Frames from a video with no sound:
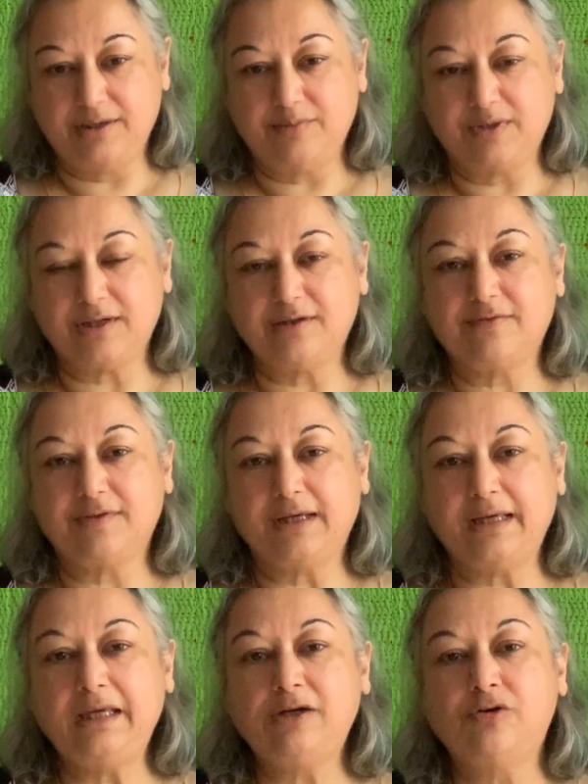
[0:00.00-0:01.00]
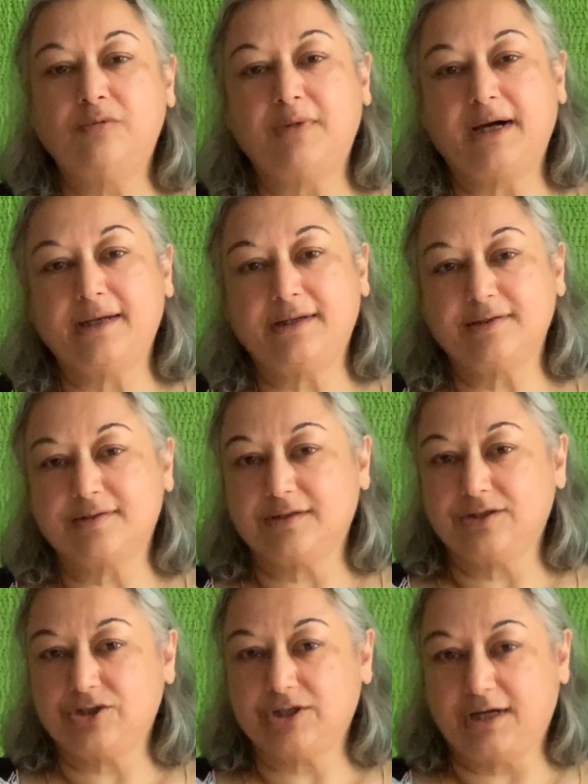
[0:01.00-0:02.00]
But if the ego mind is
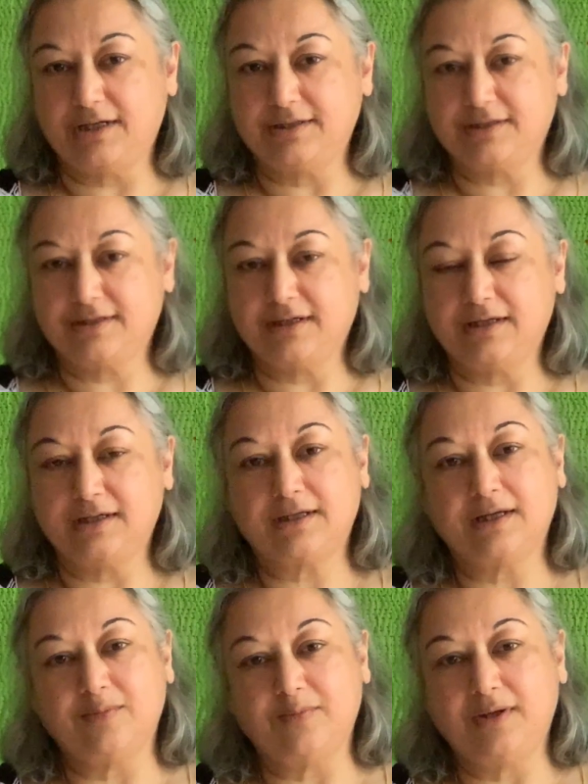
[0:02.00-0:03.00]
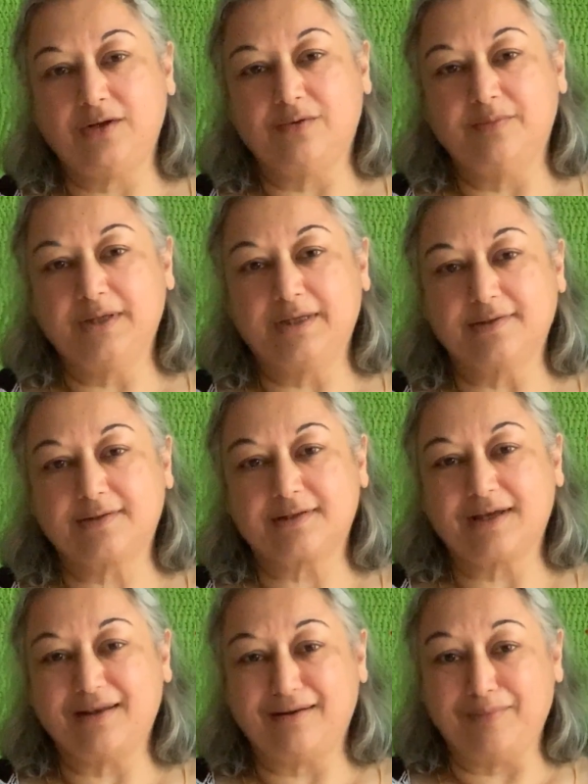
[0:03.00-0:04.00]
in charge, then it can be your biggest
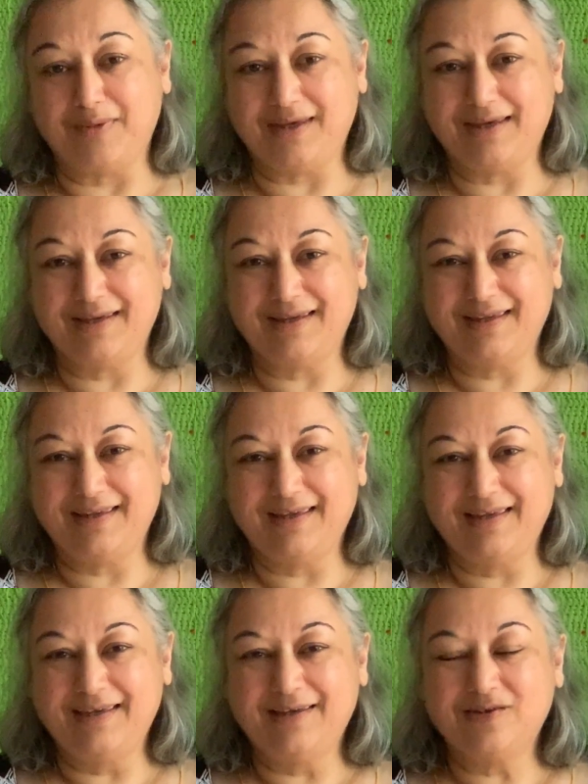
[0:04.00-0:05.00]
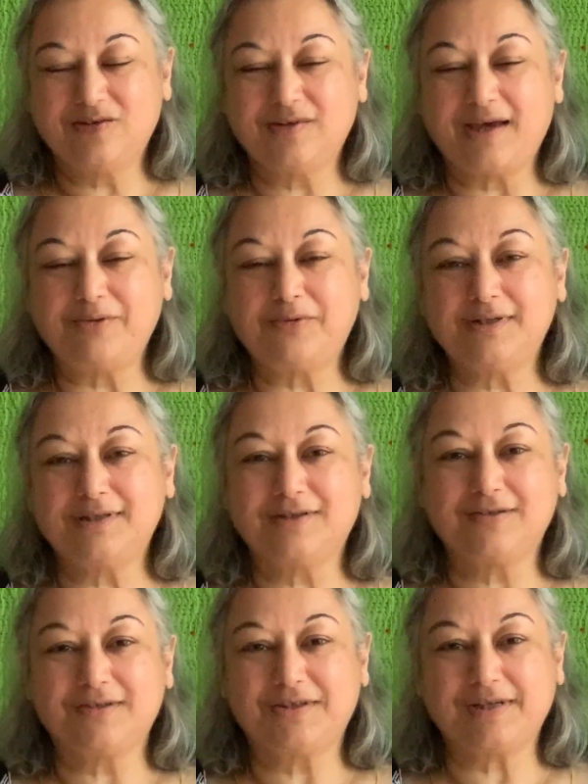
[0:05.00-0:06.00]
enemy. So I wanted
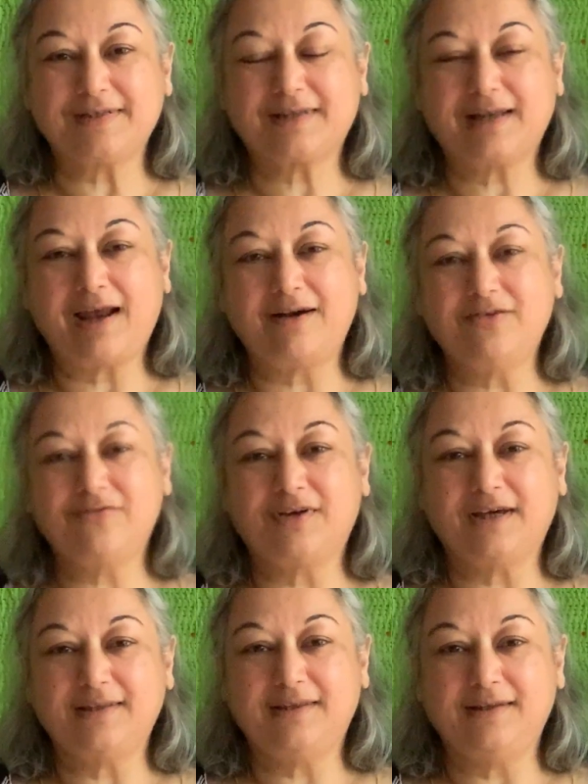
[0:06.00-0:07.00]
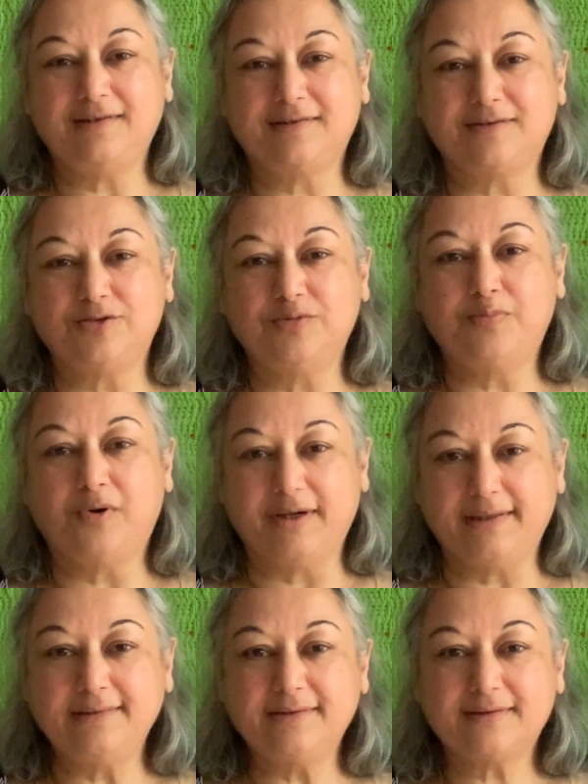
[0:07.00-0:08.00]
to just clarify these 2
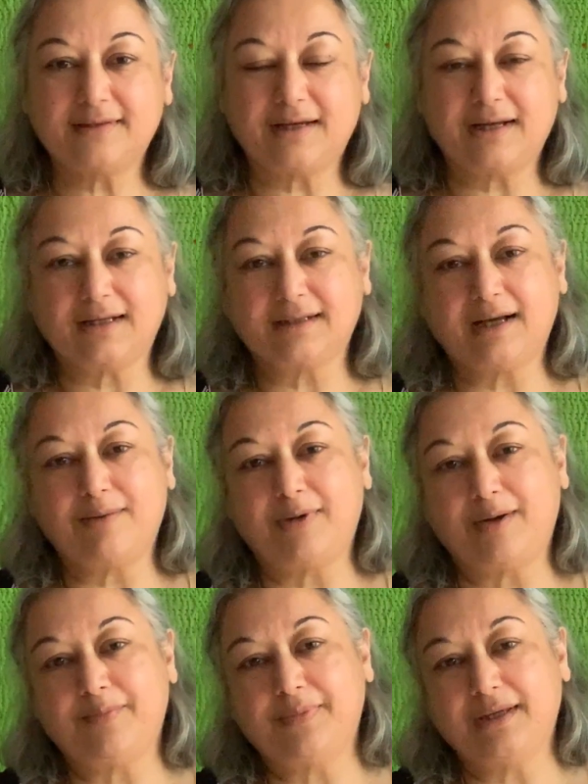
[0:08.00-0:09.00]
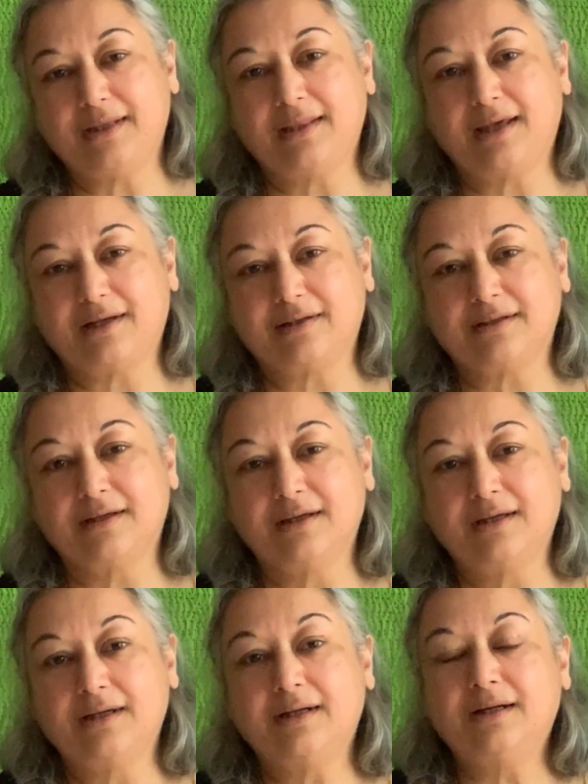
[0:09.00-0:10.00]
points that had come up in that
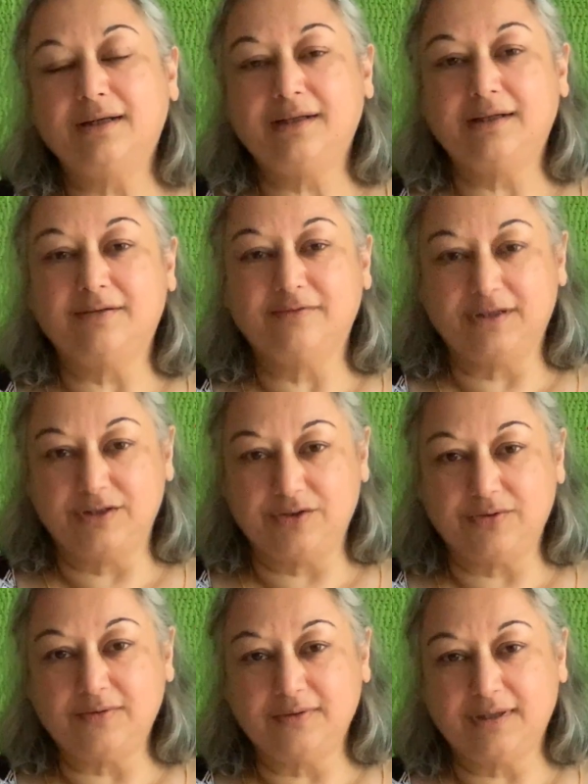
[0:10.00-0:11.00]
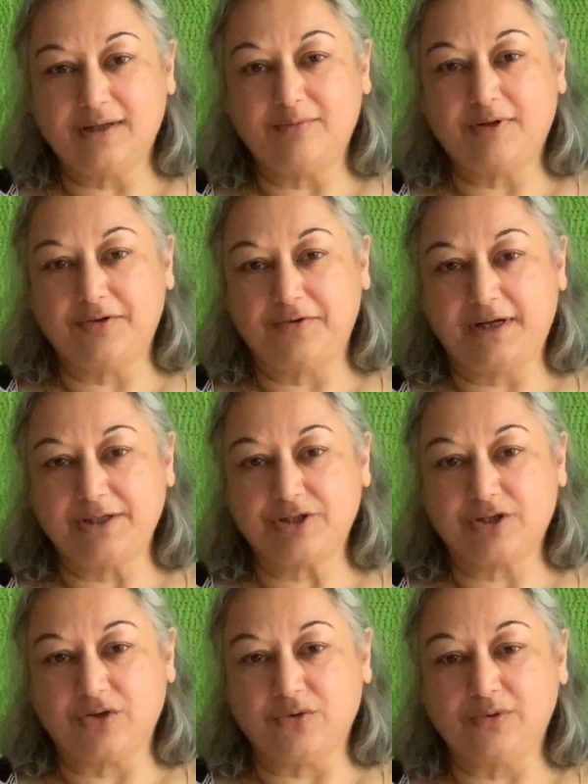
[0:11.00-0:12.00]
earlier video about Raja
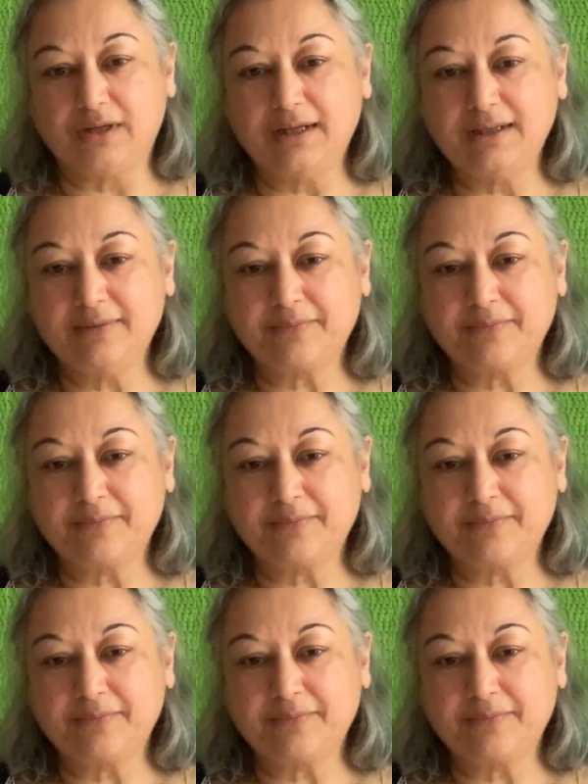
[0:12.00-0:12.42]
Yoga.